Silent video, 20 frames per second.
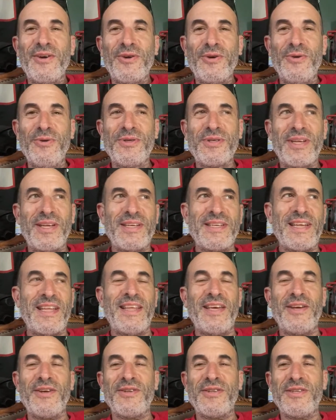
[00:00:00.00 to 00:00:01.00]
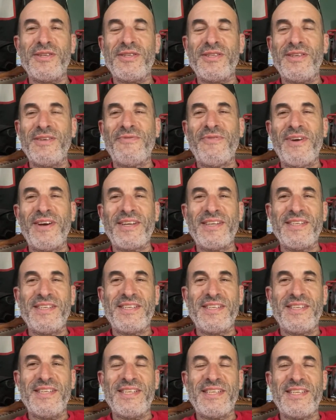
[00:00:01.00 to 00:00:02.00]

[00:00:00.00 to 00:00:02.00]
who said that you're the